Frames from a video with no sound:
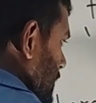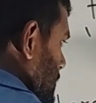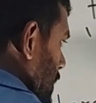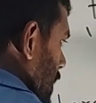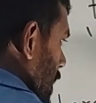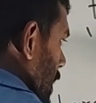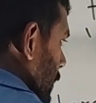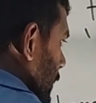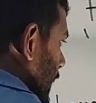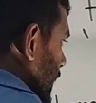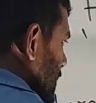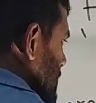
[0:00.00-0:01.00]
This
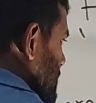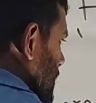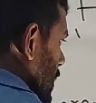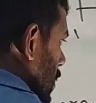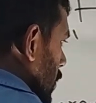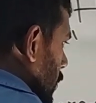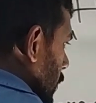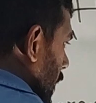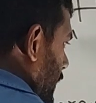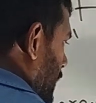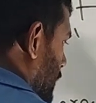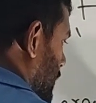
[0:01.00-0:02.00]
P is
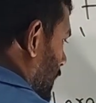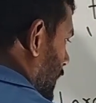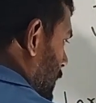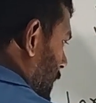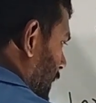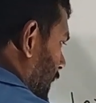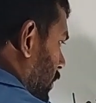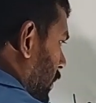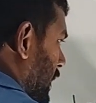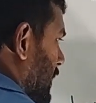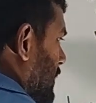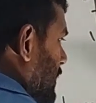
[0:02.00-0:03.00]
1. The remaining one